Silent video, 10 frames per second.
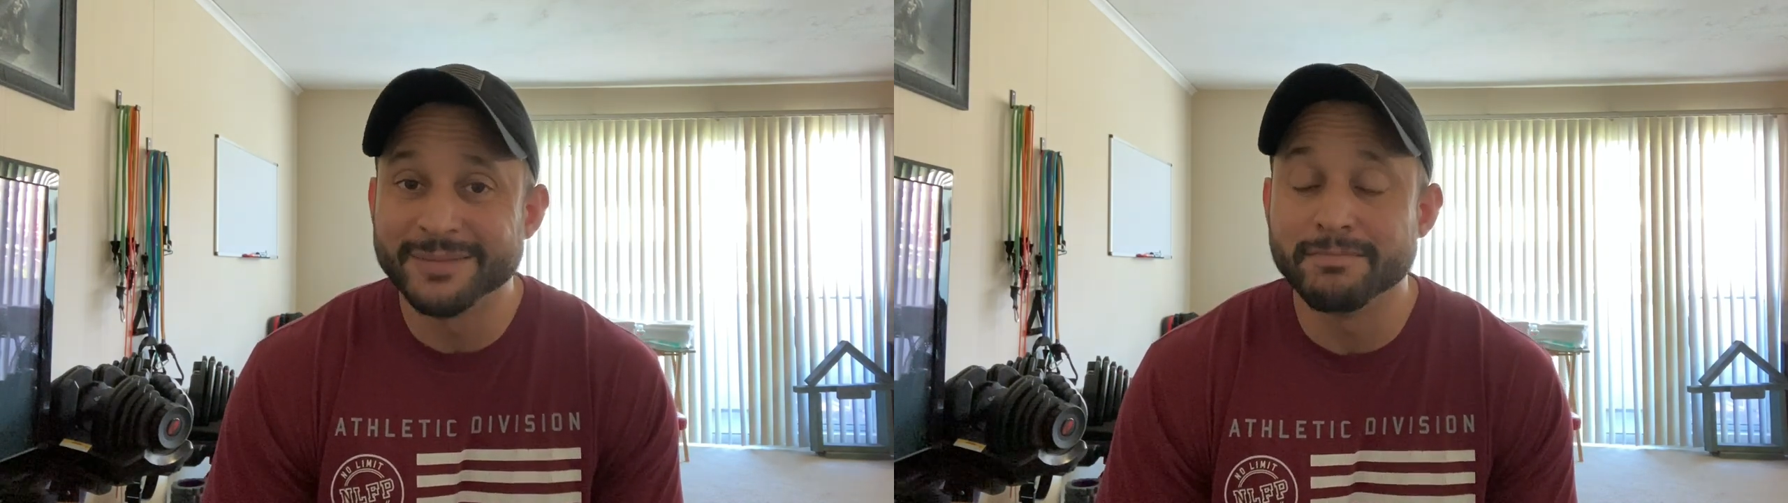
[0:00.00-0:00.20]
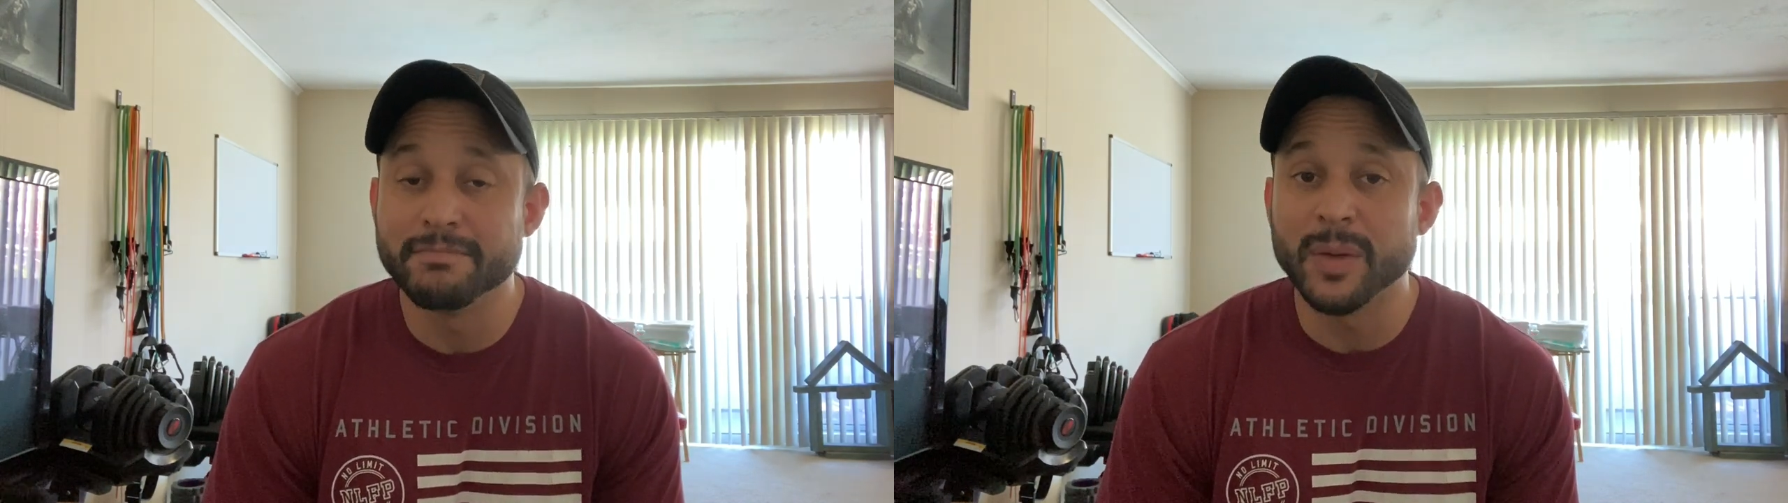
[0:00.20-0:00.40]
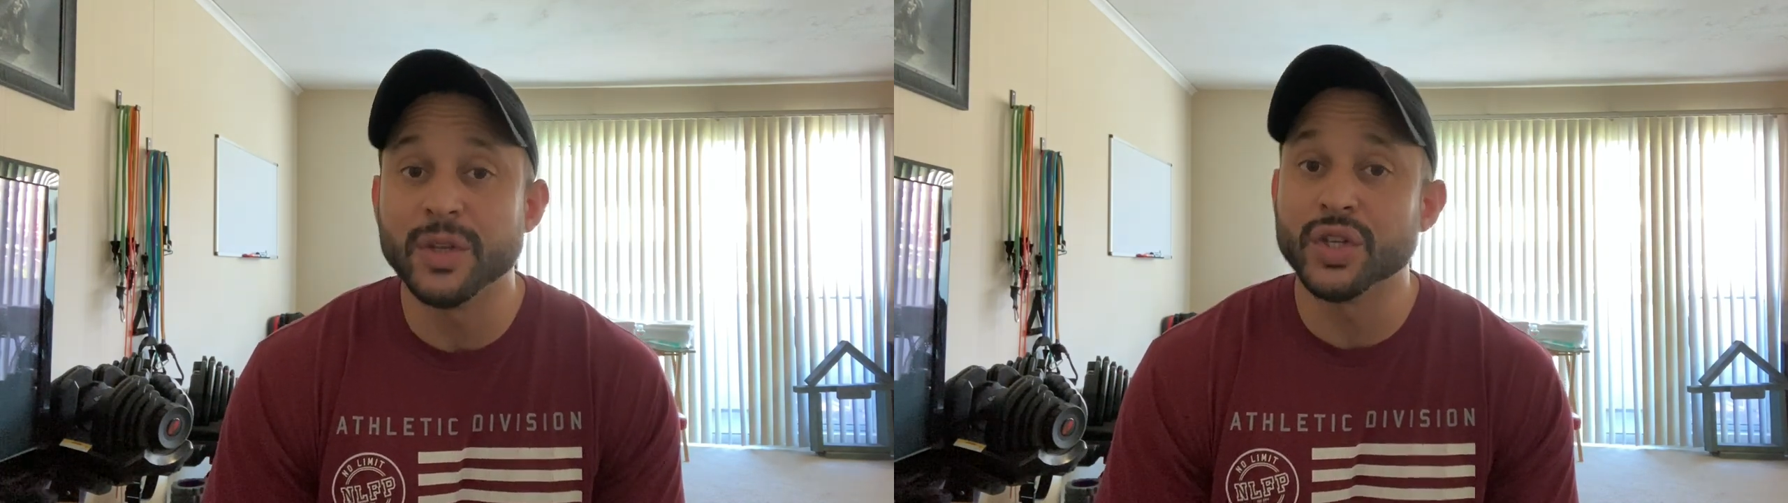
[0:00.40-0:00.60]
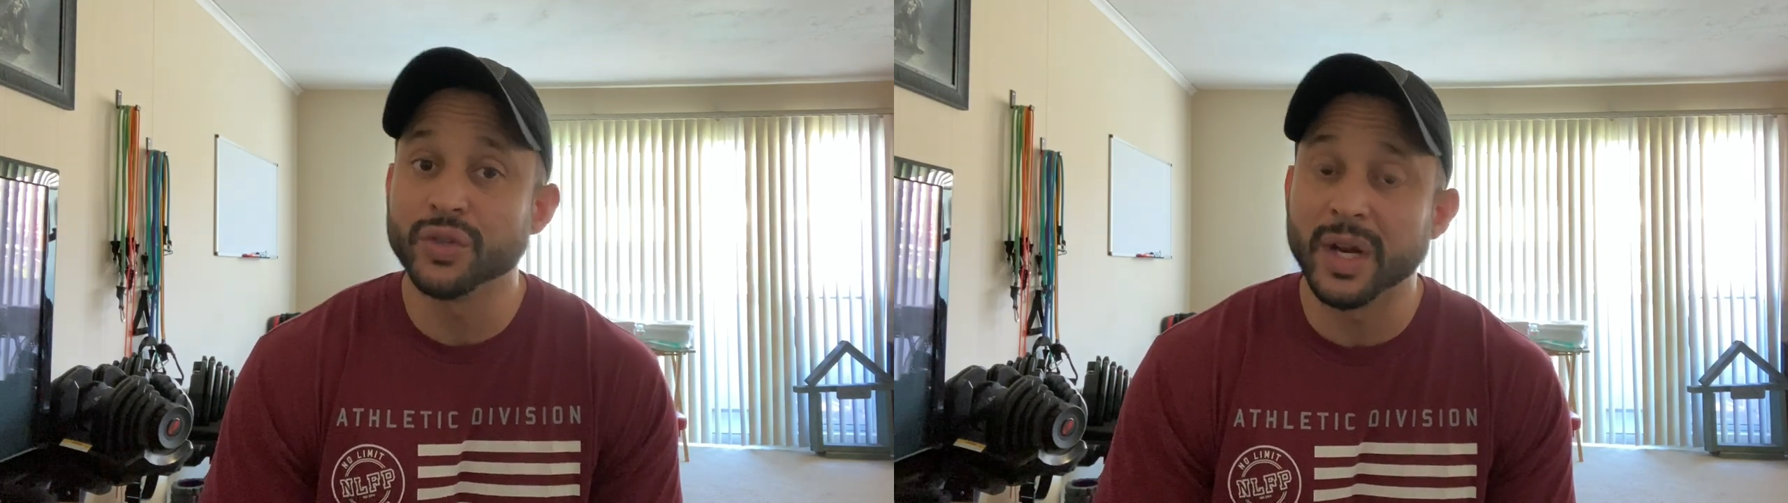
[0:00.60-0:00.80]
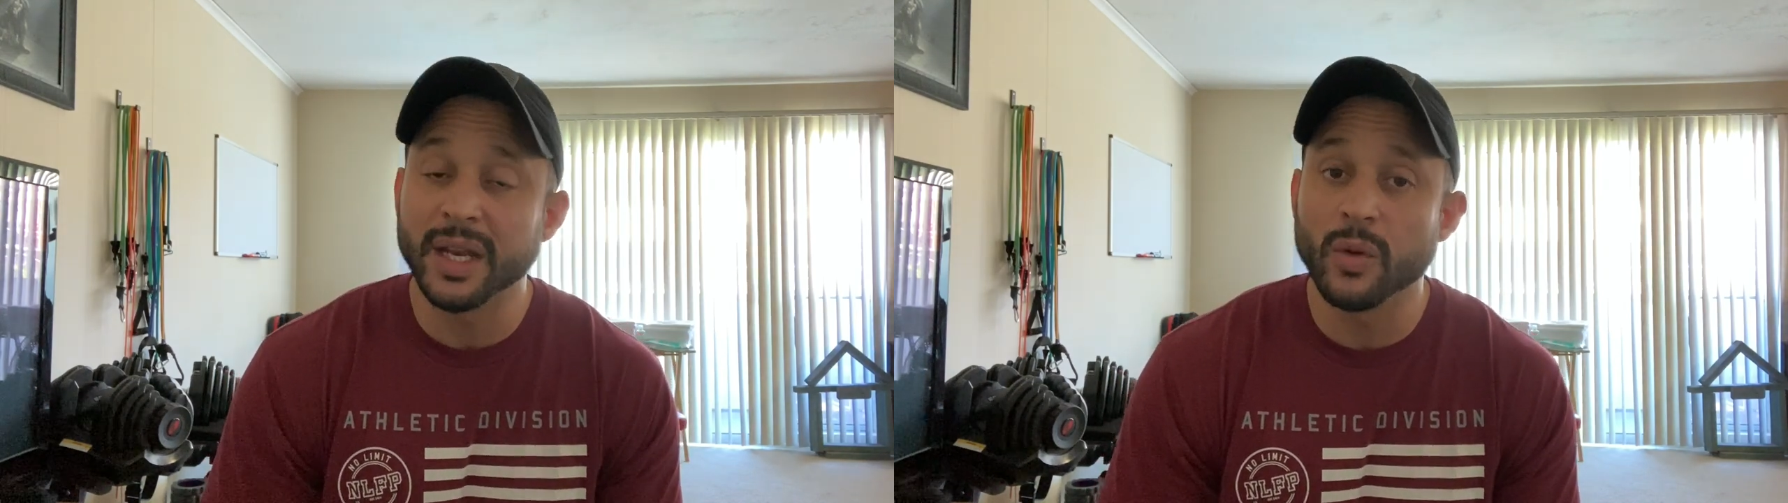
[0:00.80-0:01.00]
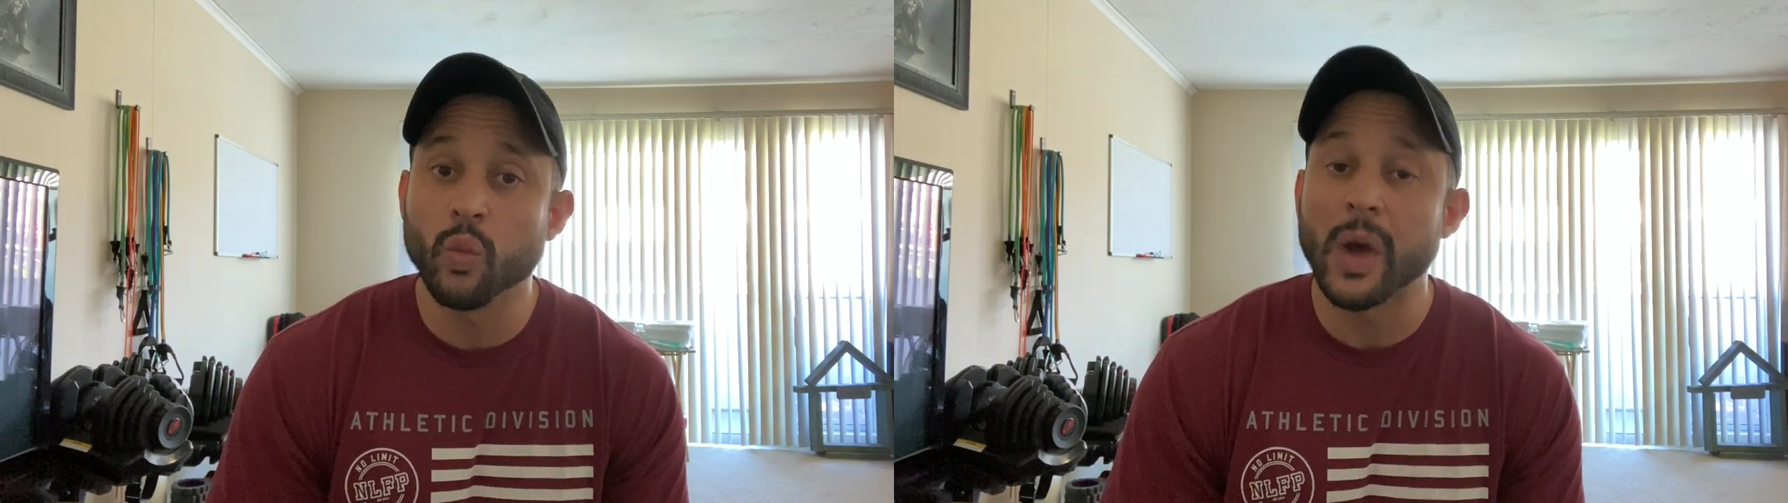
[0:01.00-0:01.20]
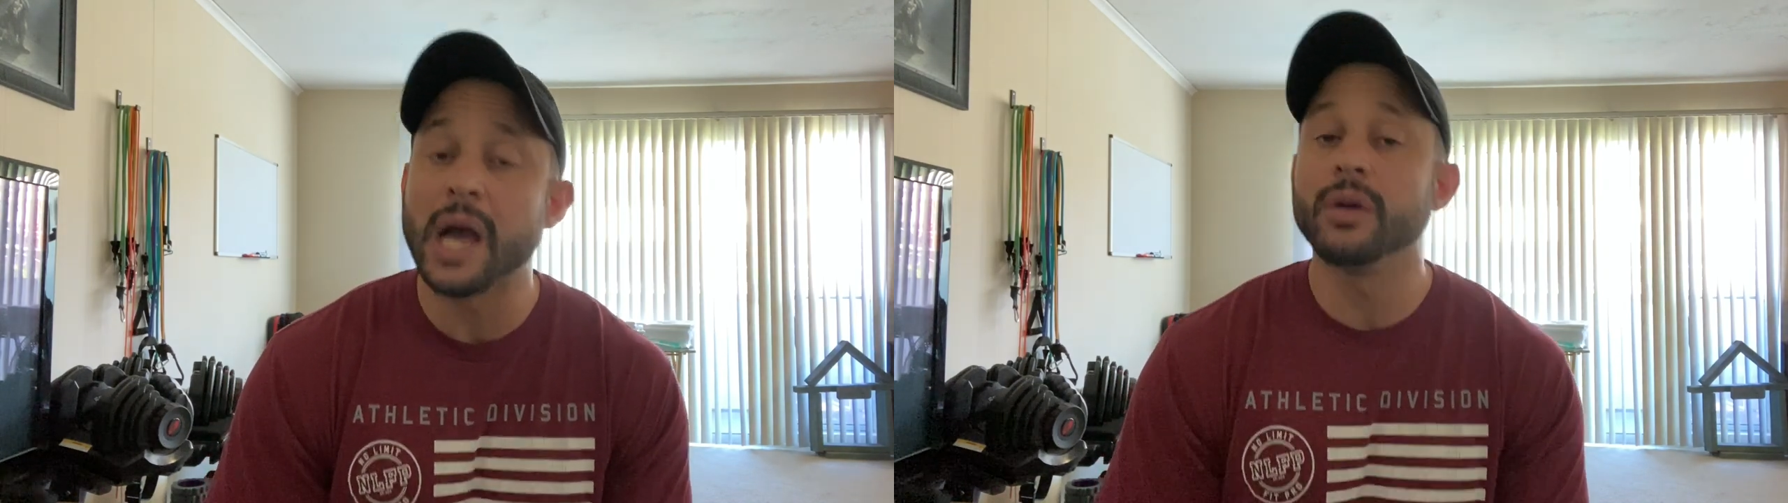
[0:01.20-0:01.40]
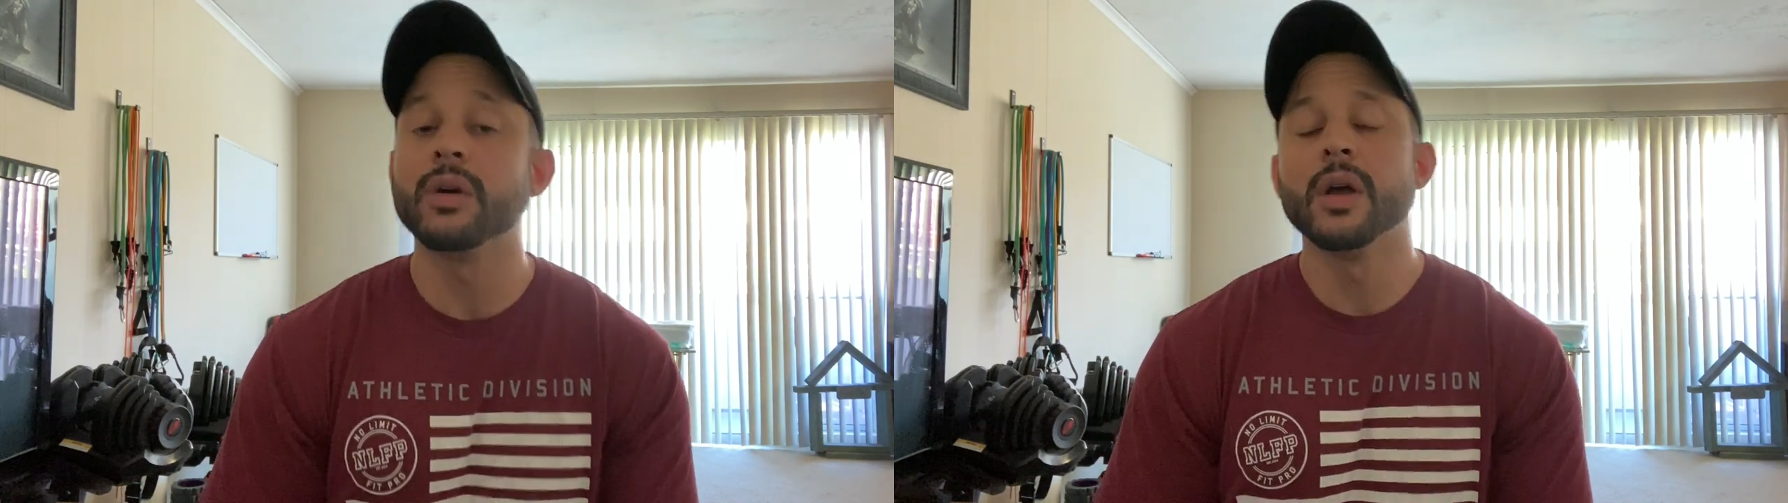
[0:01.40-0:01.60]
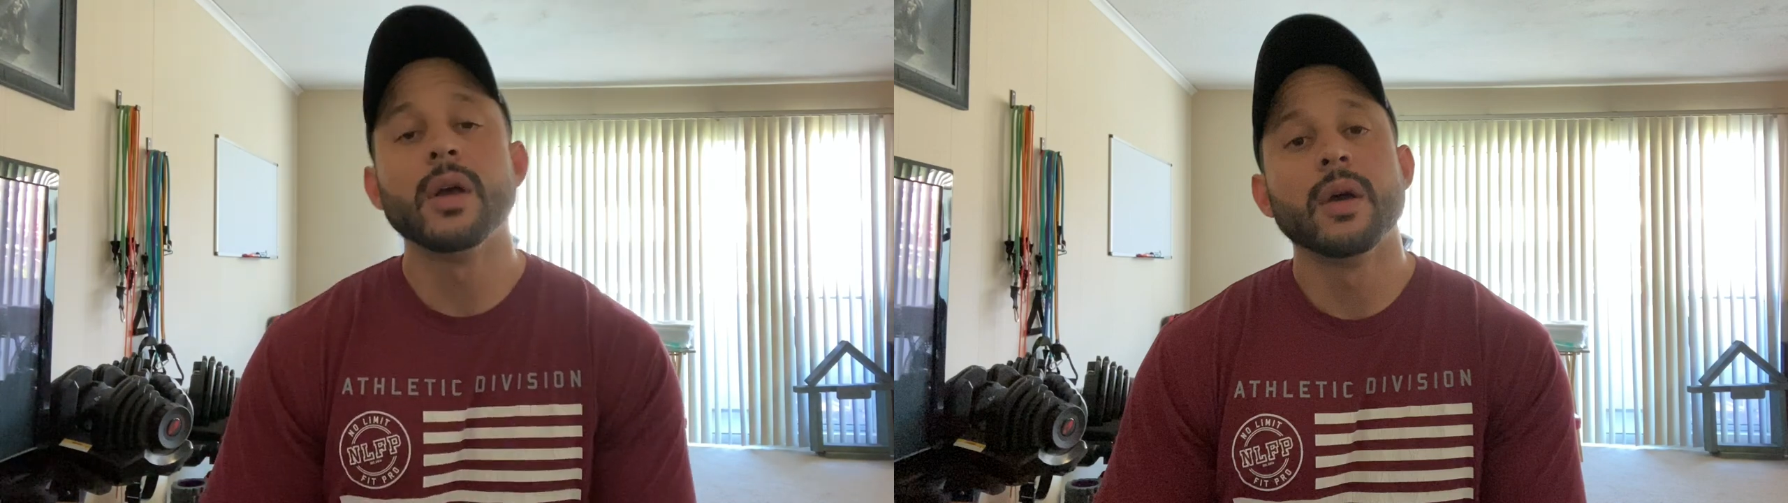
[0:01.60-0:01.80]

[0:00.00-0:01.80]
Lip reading: Maybe shredding while